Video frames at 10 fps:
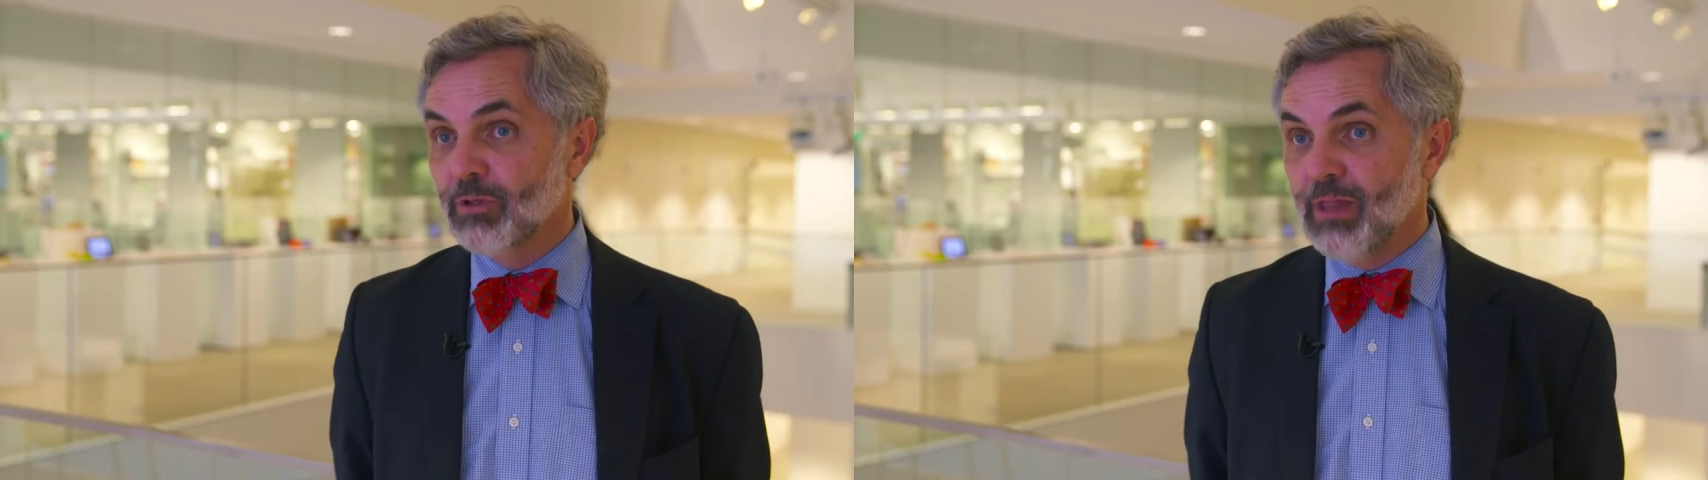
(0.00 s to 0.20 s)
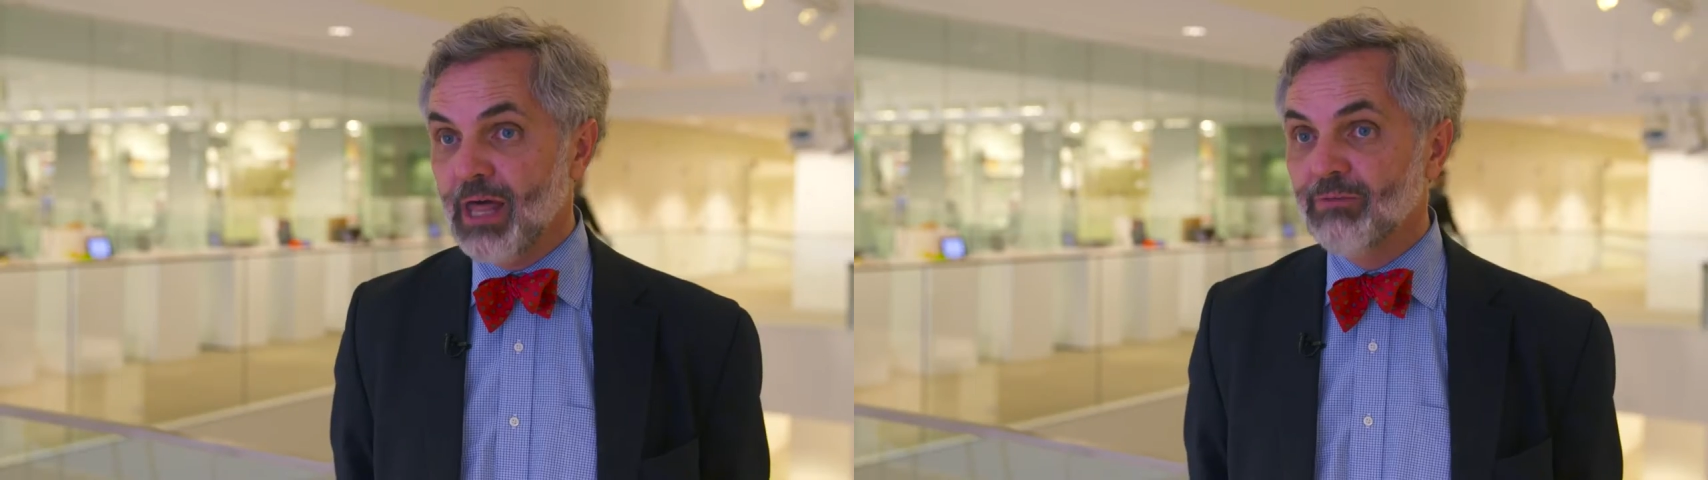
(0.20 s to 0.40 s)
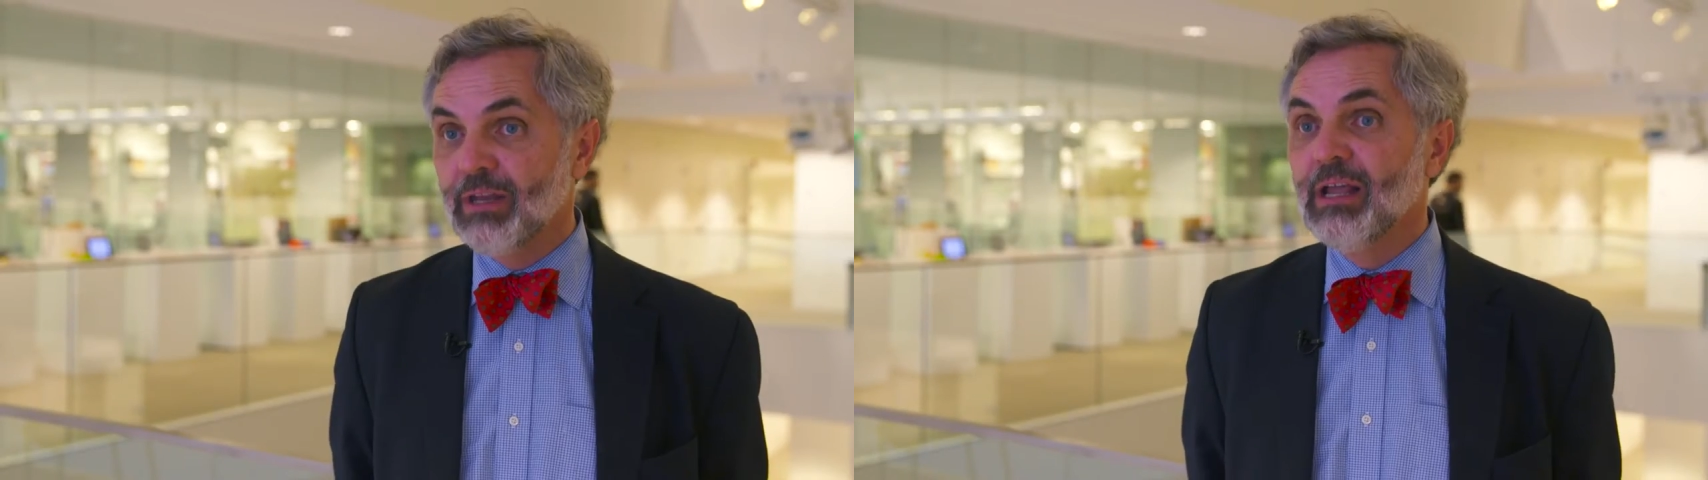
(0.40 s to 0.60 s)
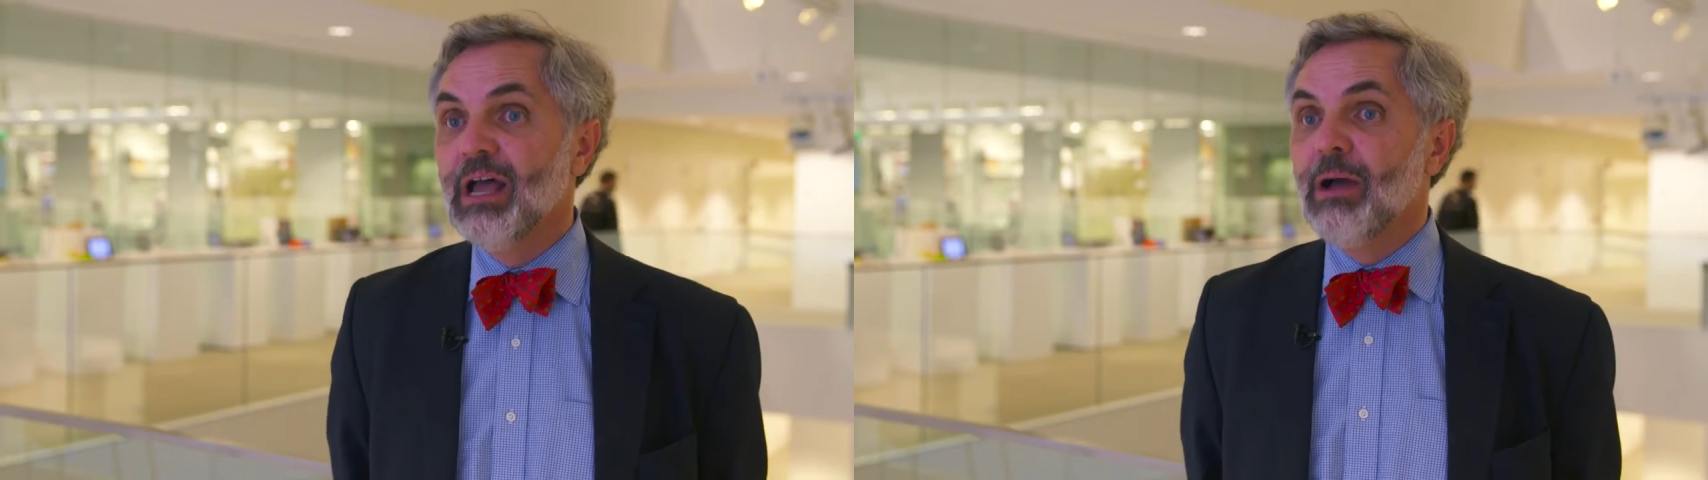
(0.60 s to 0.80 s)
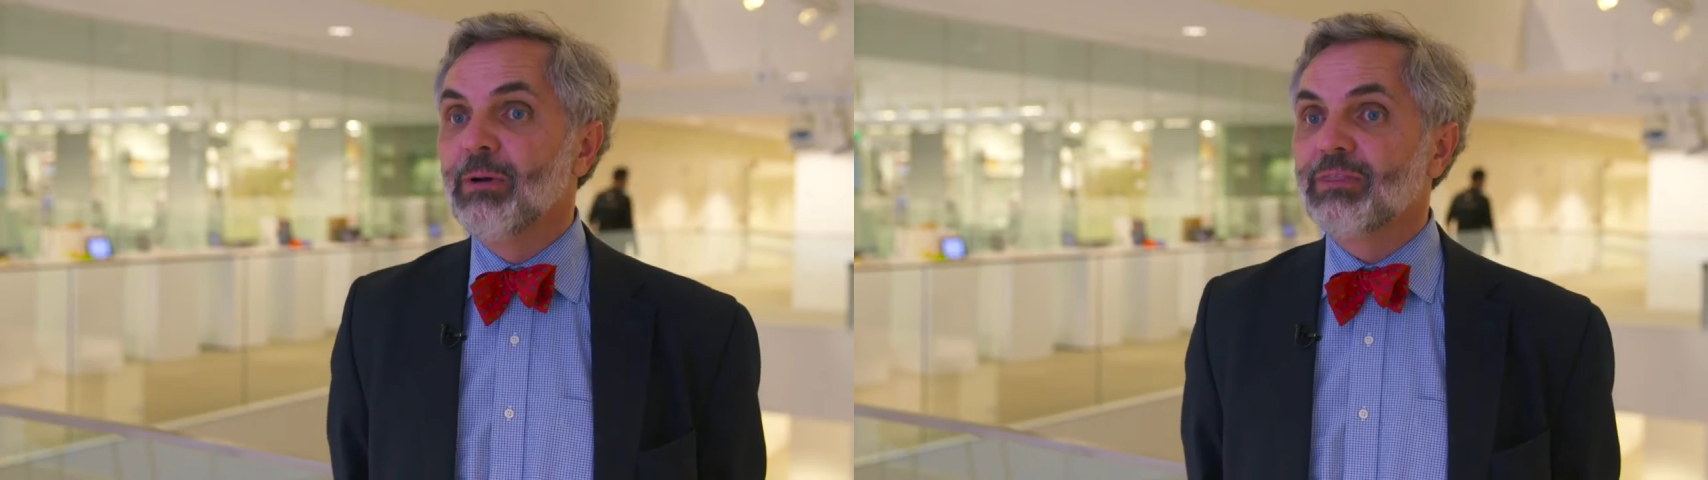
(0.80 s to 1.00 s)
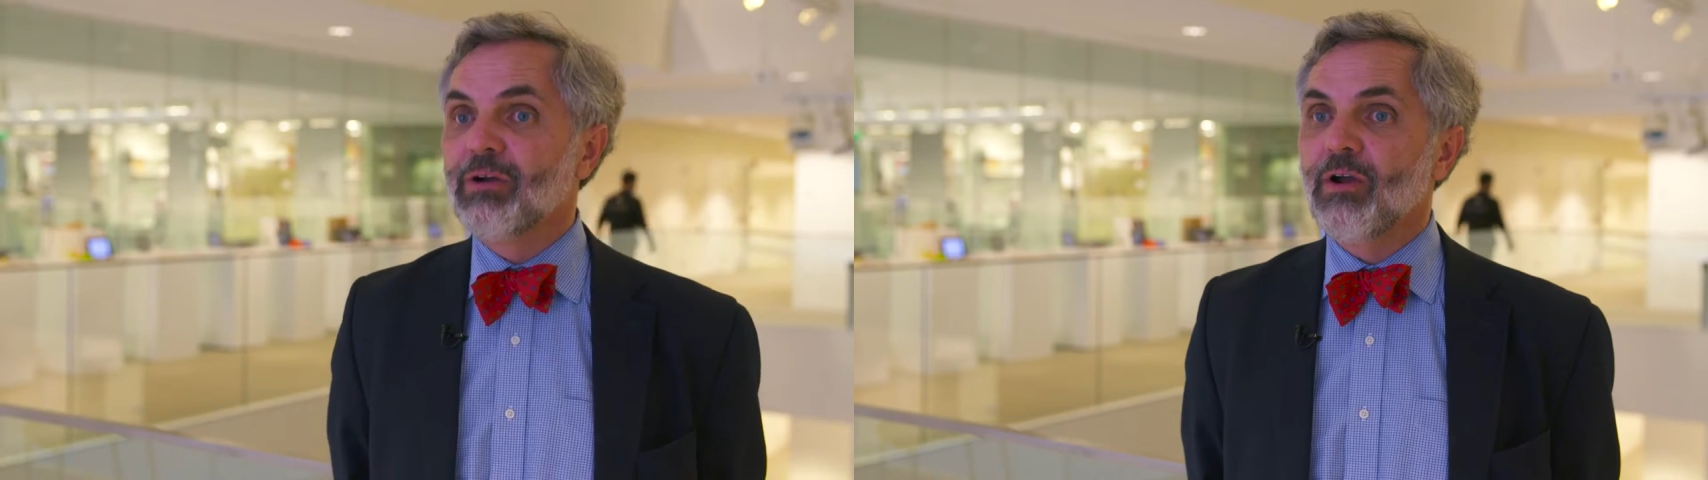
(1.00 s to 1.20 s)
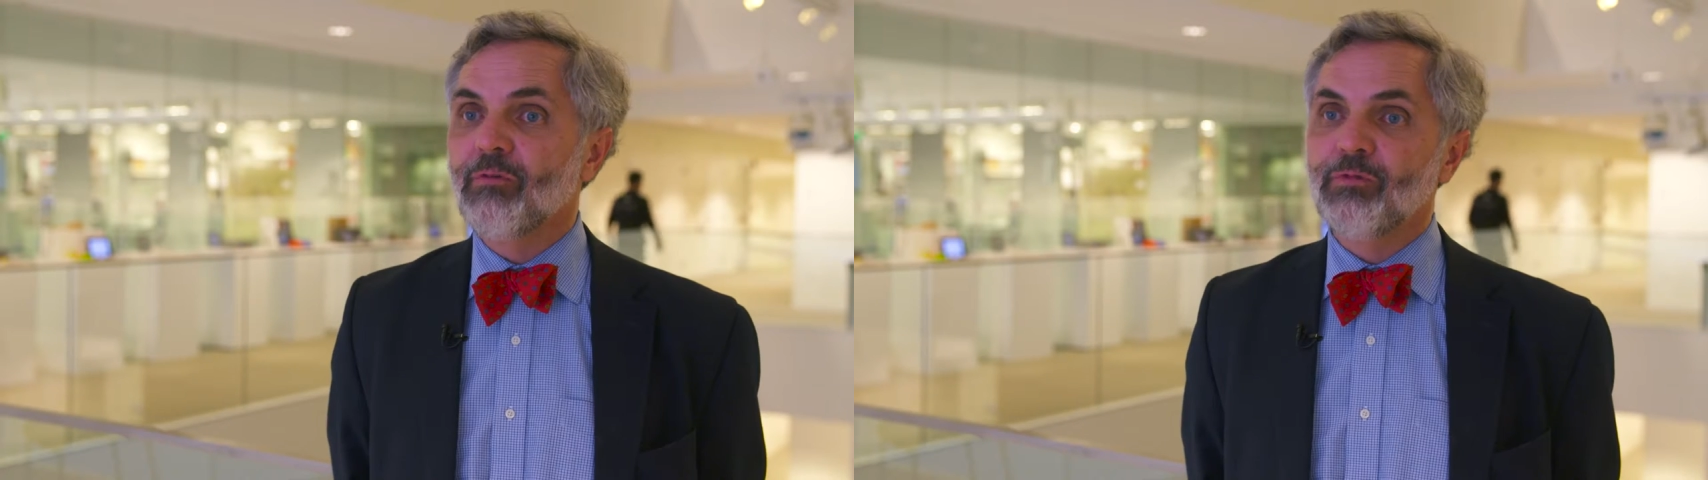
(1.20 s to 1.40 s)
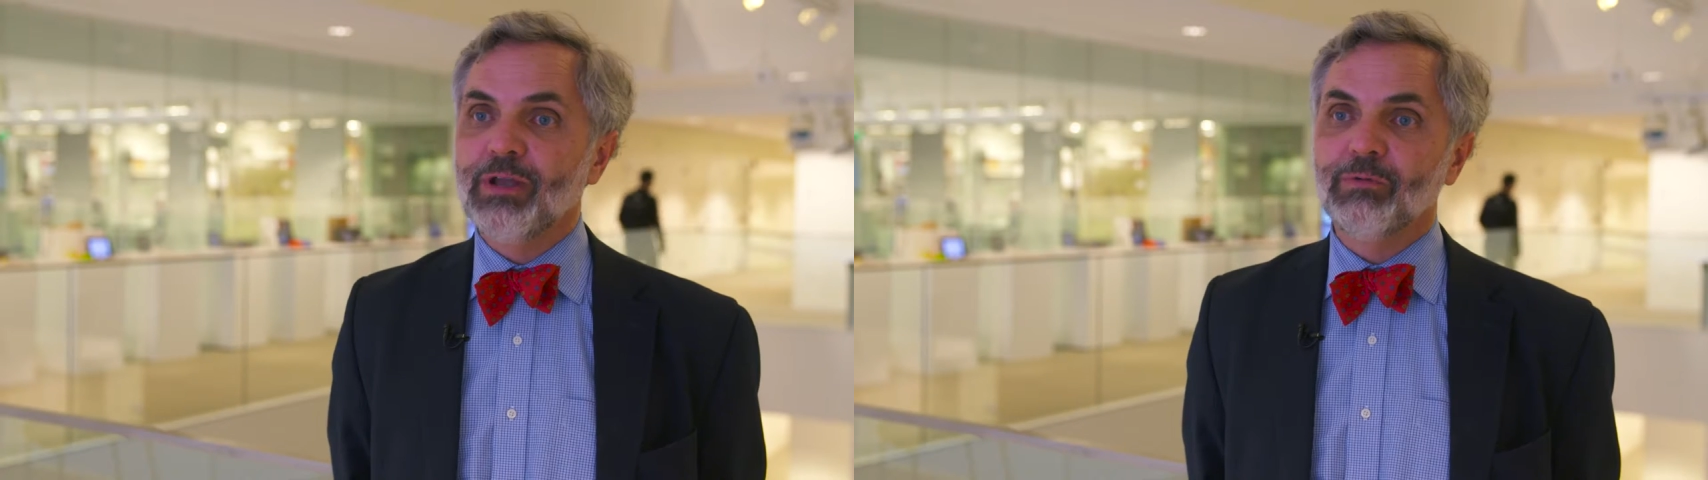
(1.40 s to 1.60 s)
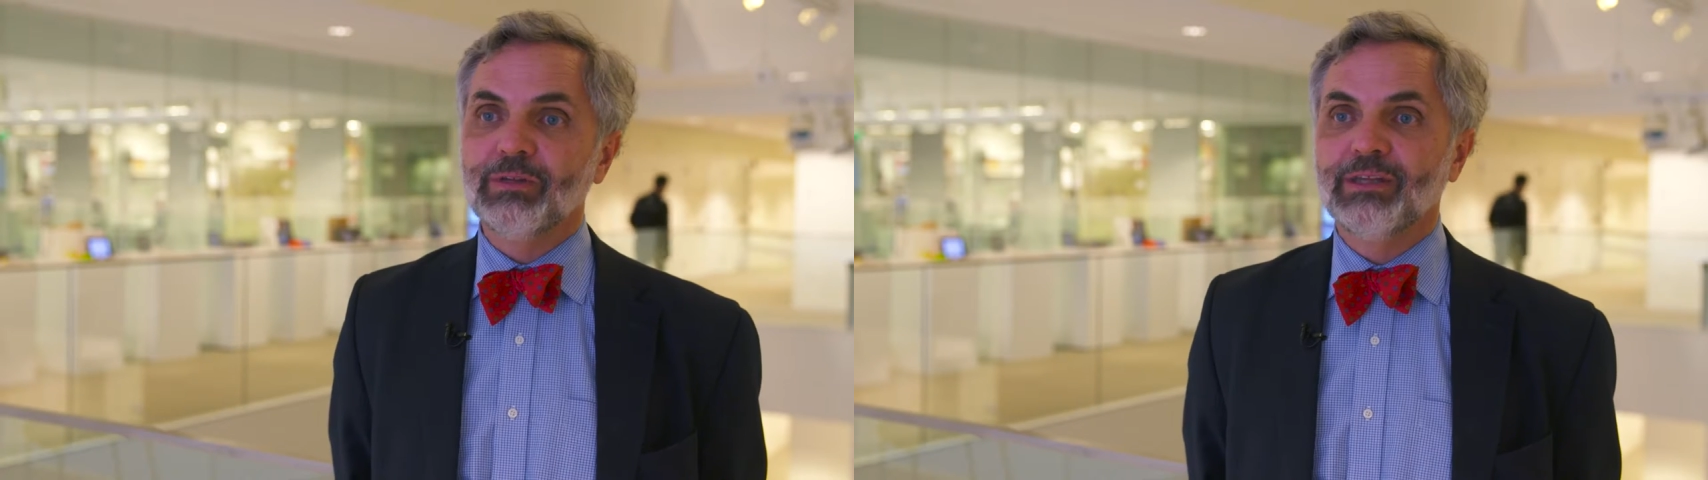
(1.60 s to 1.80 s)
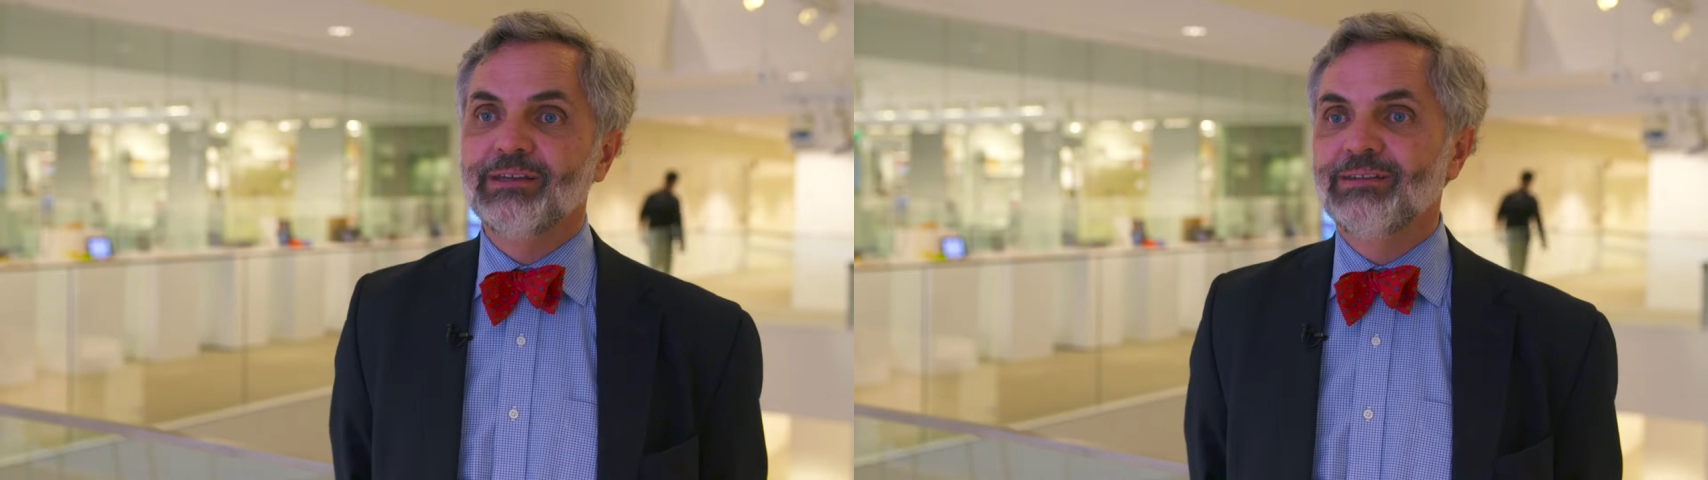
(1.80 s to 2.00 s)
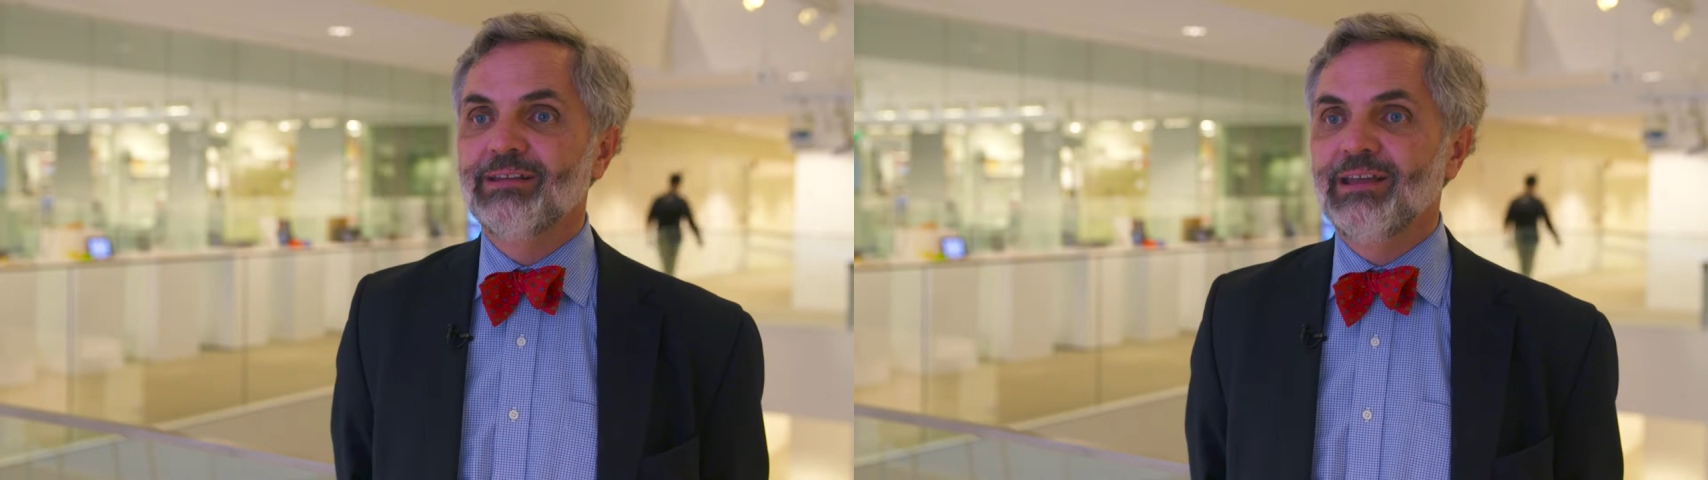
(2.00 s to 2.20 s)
a lot of it, but there are frequently in,